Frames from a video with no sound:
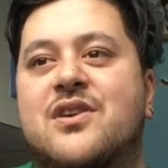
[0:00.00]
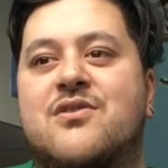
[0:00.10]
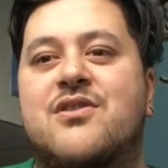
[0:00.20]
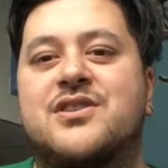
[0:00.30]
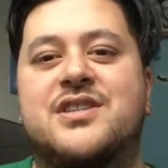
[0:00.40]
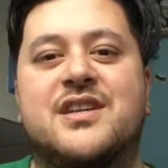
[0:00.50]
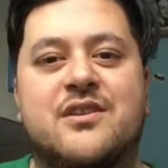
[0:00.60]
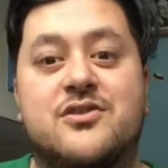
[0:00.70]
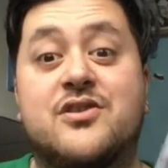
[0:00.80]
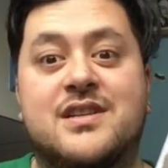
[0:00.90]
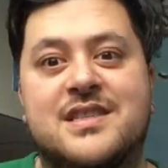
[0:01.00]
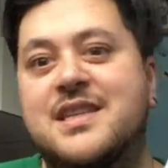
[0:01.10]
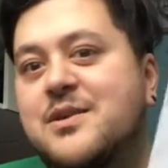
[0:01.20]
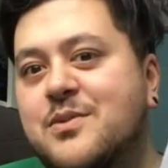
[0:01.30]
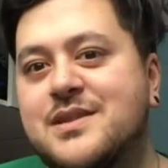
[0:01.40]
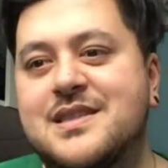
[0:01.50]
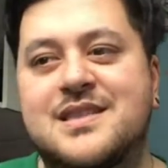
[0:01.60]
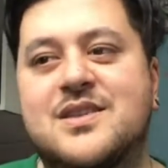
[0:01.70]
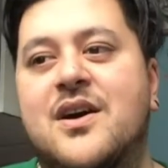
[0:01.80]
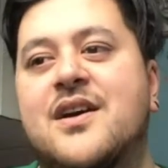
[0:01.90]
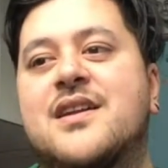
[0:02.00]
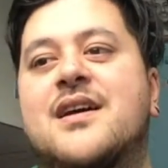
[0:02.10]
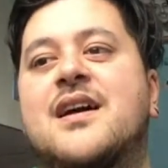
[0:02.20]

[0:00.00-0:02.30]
to crush it, you know, trying to see what's inside.